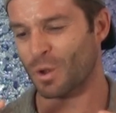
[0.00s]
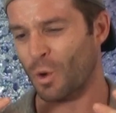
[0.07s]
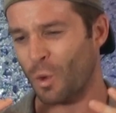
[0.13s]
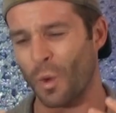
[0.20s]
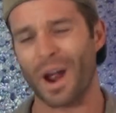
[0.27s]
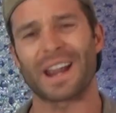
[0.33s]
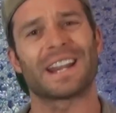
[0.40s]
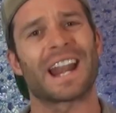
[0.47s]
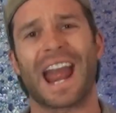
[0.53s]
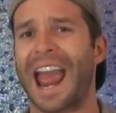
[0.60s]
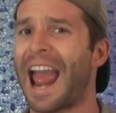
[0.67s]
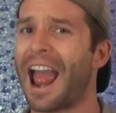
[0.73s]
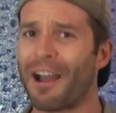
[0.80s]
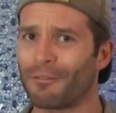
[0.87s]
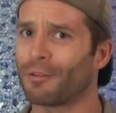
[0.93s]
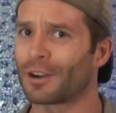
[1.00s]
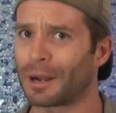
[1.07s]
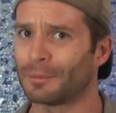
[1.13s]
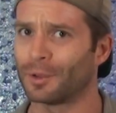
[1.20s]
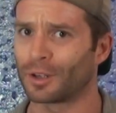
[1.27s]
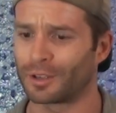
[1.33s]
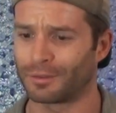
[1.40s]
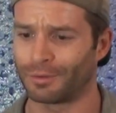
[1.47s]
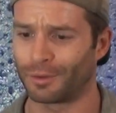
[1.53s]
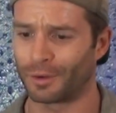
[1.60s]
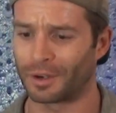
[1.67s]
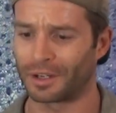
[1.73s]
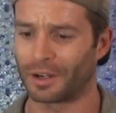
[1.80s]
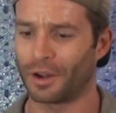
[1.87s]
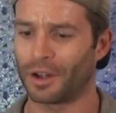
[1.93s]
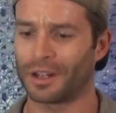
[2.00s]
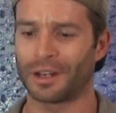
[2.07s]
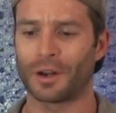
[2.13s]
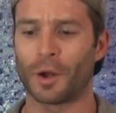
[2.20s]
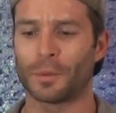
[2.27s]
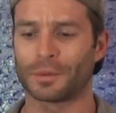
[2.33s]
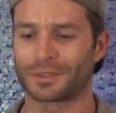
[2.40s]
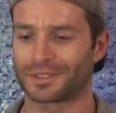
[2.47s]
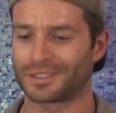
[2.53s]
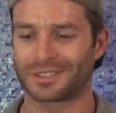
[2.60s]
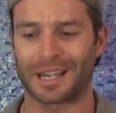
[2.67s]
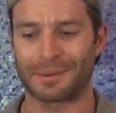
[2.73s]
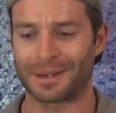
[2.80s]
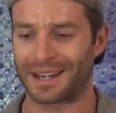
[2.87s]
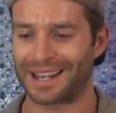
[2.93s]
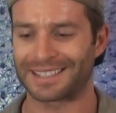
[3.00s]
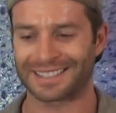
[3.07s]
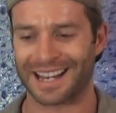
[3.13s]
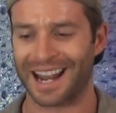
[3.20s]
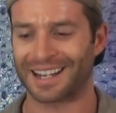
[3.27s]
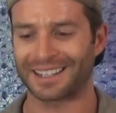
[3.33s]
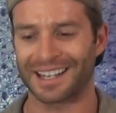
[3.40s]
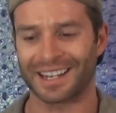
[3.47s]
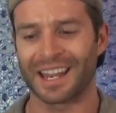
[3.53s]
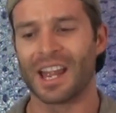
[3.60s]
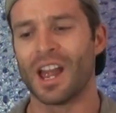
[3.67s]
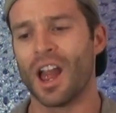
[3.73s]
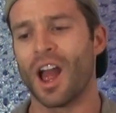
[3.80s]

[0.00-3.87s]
quite have what I'm looking for. It almost, it's kind of like